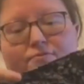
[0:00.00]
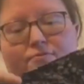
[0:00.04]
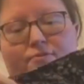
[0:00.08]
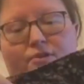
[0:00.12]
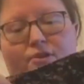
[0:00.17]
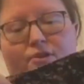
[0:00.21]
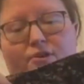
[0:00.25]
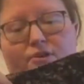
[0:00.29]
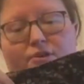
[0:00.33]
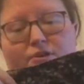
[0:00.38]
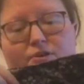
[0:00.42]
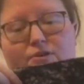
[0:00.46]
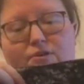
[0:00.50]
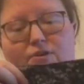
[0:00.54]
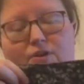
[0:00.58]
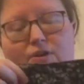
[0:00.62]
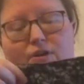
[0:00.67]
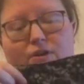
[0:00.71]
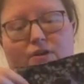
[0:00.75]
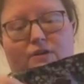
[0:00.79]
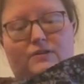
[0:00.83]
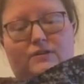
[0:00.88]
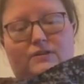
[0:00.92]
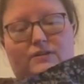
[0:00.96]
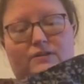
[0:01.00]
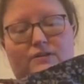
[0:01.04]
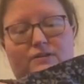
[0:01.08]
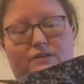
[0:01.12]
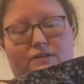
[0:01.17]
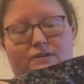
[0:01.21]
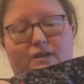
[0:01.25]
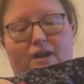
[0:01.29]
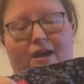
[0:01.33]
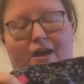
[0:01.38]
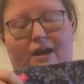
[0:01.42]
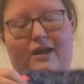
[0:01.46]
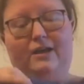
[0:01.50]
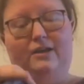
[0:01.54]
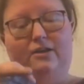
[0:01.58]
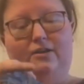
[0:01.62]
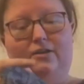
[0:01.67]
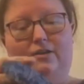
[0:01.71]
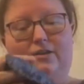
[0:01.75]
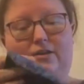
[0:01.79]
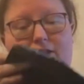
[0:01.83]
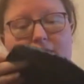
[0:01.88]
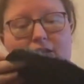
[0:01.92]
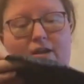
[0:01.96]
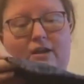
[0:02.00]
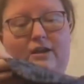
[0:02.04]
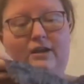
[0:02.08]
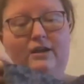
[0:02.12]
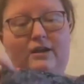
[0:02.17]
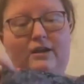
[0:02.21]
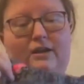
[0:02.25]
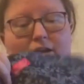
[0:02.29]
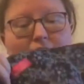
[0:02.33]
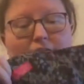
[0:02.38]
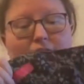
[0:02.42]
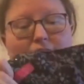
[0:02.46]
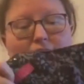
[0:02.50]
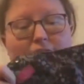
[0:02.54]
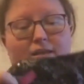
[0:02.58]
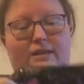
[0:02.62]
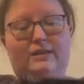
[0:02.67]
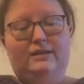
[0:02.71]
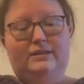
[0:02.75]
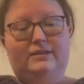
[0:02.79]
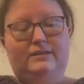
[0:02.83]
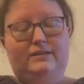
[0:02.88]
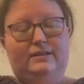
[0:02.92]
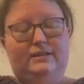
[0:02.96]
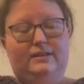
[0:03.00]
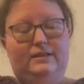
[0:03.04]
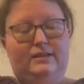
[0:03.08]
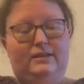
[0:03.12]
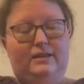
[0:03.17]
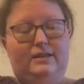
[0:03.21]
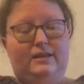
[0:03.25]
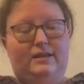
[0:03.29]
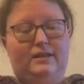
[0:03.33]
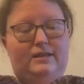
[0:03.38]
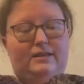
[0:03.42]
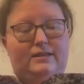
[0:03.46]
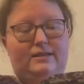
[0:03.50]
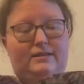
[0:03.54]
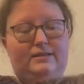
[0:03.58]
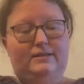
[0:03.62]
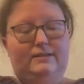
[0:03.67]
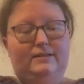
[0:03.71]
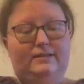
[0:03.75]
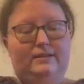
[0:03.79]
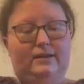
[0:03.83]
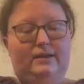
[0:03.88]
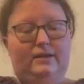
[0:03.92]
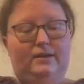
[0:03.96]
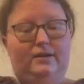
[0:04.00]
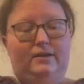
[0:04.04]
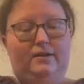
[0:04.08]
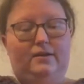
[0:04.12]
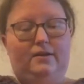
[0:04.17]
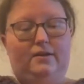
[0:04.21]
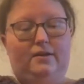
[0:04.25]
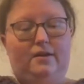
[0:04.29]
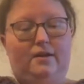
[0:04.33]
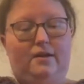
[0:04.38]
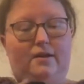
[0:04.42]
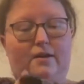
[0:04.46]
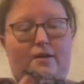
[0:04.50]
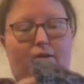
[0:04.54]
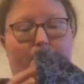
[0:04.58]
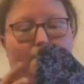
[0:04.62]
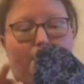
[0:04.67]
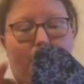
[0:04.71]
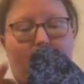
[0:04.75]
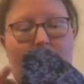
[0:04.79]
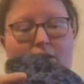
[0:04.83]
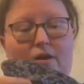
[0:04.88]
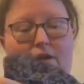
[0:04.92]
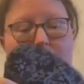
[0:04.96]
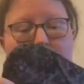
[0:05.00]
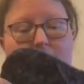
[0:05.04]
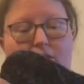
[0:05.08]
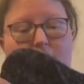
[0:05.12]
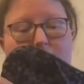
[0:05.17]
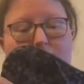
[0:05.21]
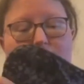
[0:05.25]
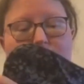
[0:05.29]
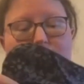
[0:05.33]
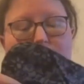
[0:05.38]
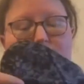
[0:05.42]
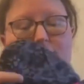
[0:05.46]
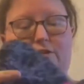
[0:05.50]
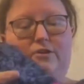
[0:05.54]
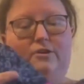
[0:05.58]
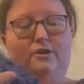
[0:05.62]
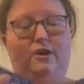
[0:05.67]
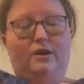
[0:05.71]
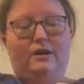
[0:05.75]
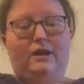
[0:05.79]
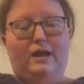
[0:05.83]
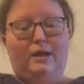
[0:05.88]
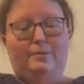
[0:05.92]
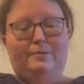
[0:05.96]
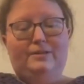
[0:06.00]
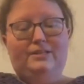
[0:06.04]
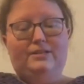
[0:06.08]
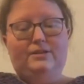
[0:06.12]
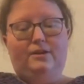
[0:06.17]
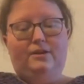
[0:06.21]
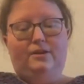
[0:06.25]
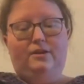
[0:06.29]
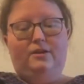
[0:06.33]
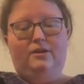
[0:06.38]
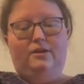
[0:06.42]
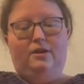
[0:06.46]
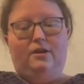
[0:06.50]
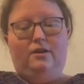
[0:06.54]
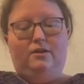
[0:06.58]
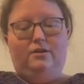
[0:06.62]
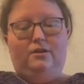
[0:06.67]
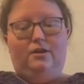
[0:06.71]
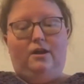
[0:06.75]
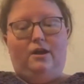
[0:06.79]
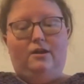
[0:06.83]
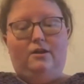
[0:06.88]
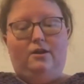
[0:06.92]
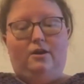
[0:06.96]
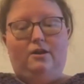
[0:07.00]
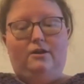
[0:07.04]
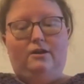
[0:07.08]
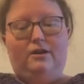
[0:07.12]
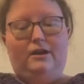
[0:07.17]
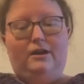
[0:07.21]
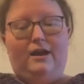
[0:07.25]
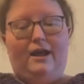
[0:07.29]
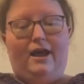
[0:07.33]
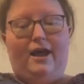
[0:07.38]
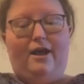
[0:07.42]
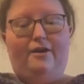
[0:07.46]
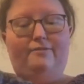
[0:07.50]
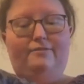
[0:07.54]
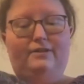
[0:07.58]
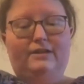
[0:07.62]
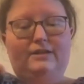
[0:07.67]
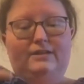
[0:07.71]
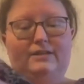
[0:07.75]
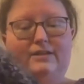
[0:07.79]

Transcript: first style is this. If you look on Amazon, a lot are going to have this